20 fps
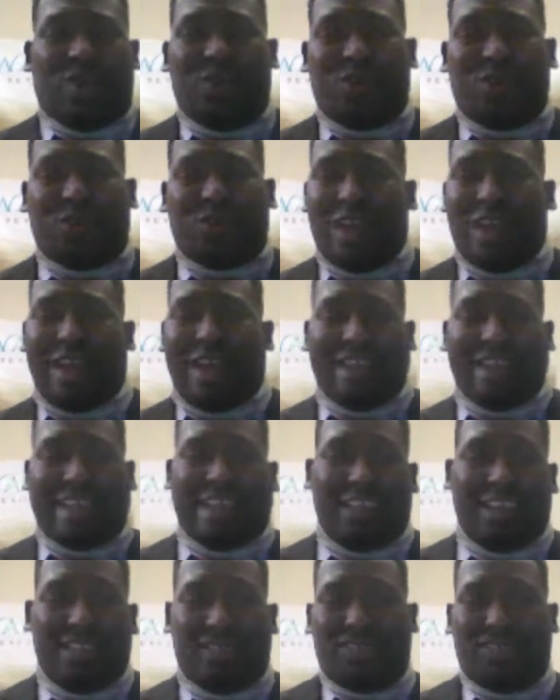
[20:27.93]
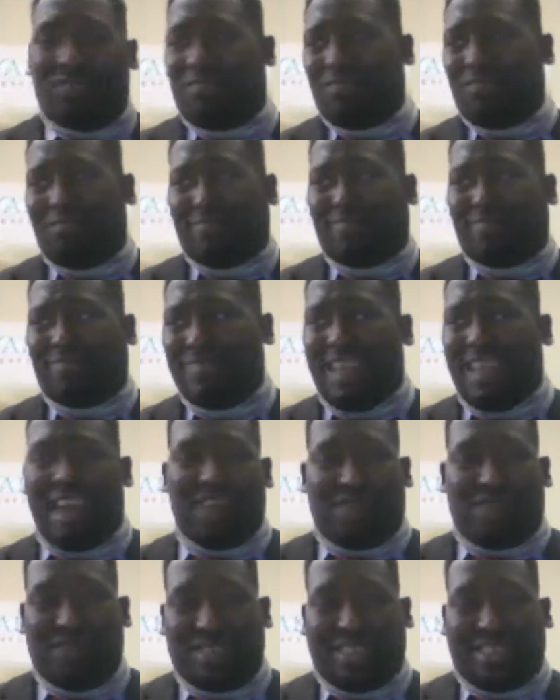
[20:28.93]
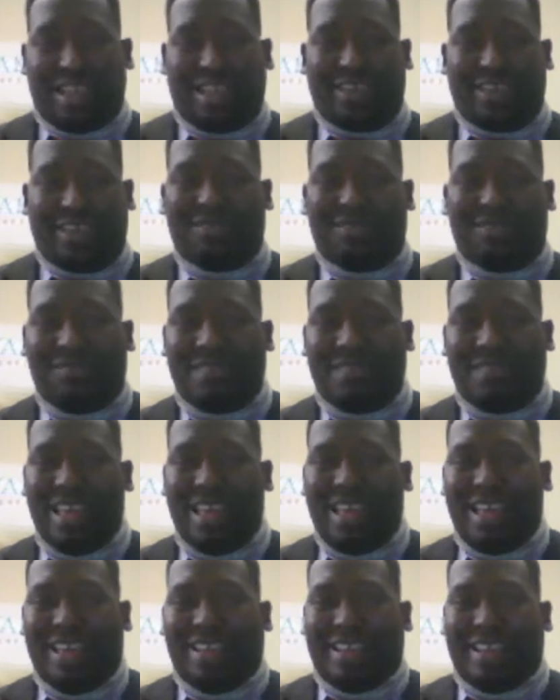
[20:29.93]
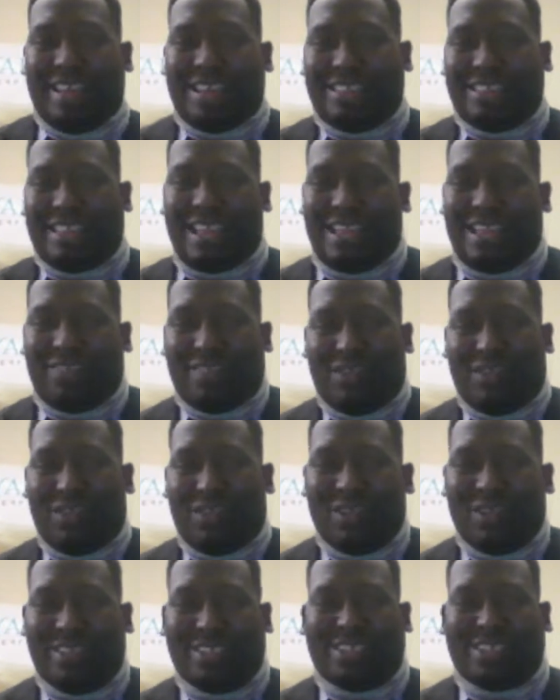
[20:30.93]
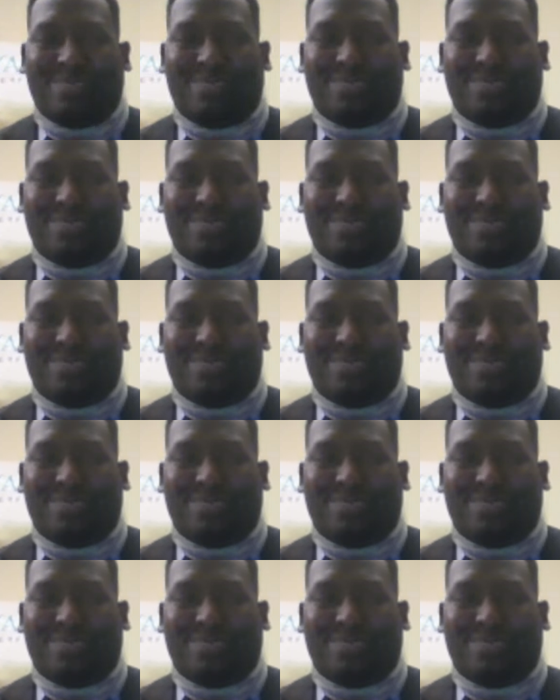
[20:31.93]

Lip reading: You're trying to give everything that is not even yours,